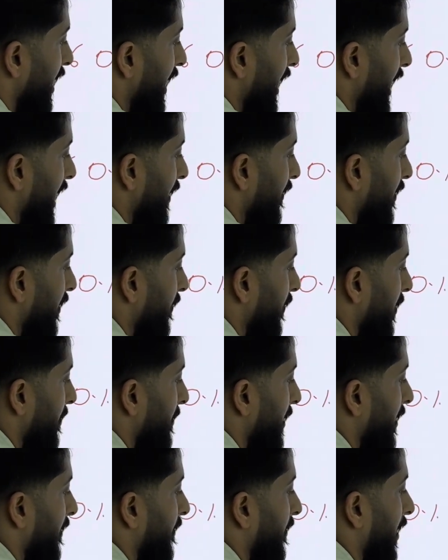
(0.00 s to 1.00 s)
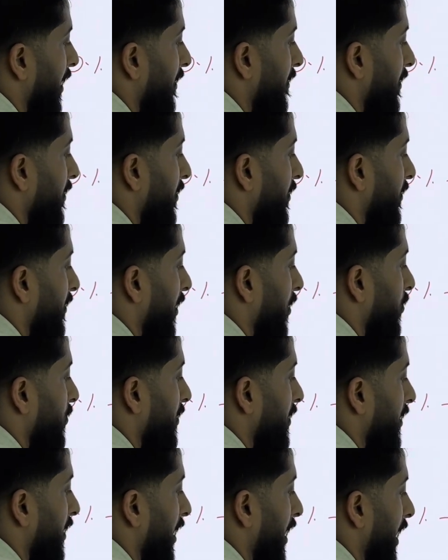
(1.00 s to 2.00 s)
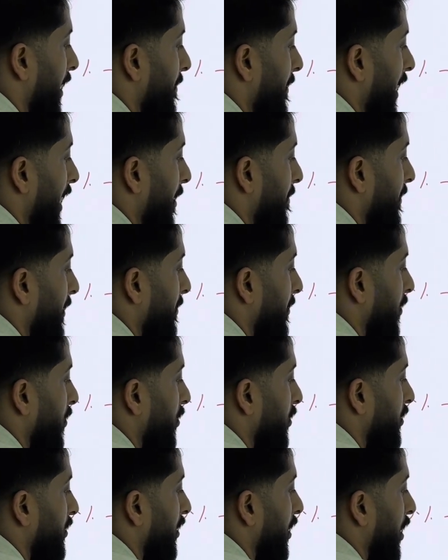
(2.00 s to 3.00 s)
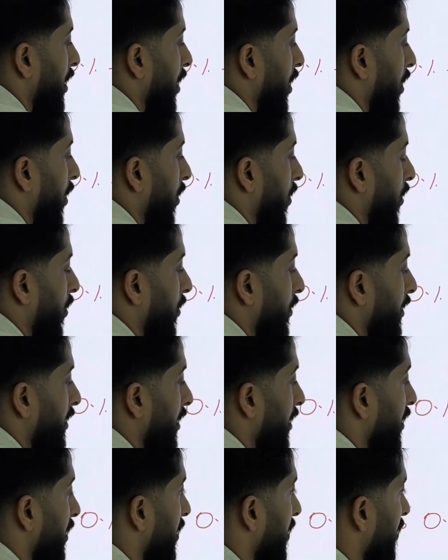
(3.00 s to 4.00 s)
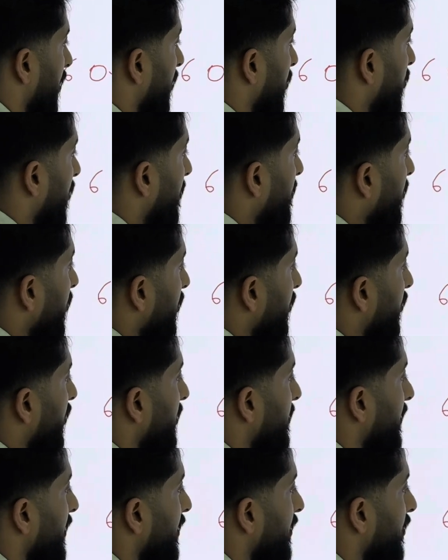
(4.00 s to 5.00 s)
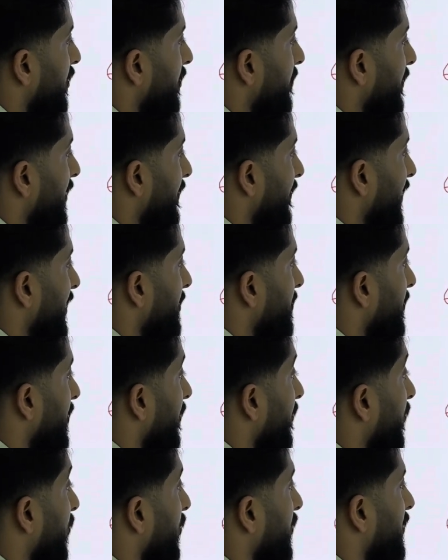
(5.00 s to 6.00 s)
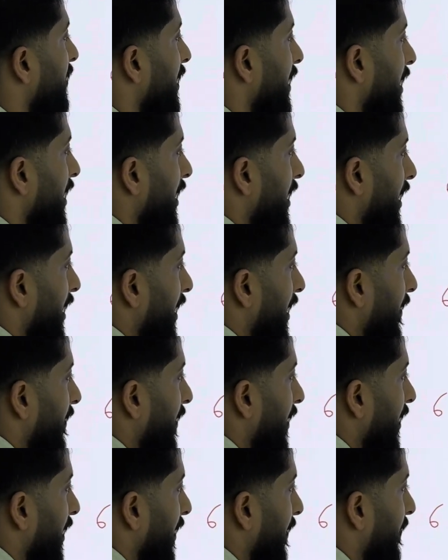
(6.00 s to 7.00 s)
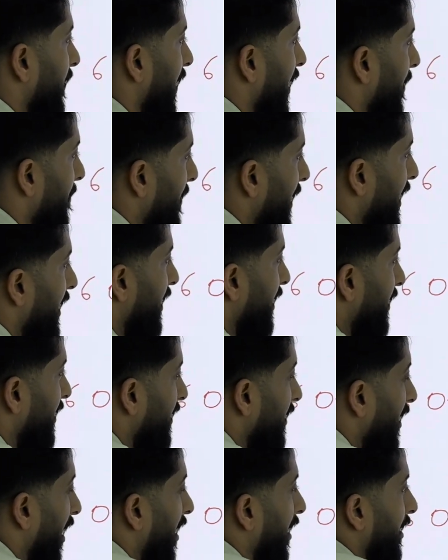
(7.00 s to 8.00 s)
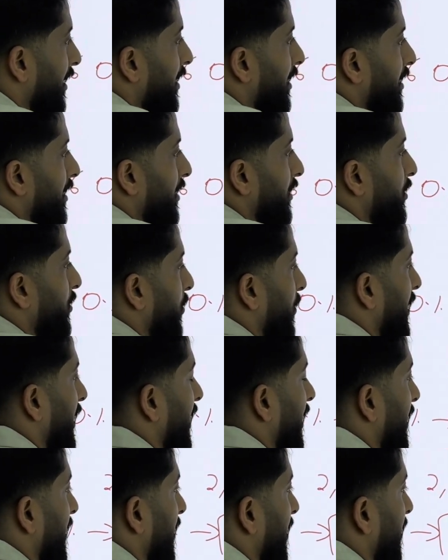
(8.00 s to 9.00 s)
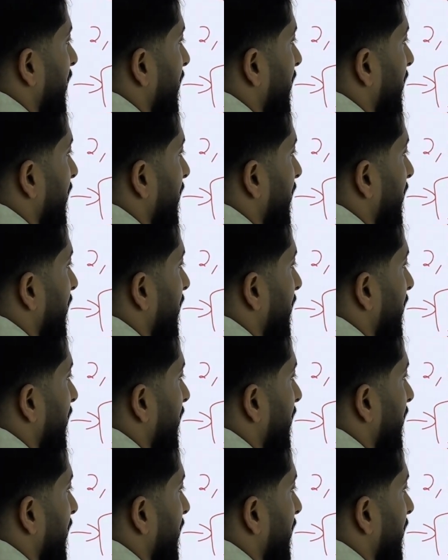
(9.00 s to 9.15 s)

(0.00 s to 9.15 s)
Even if I make 500,000, I'm happy because on a 1.3 million dirham investment, of course, if my target is to hit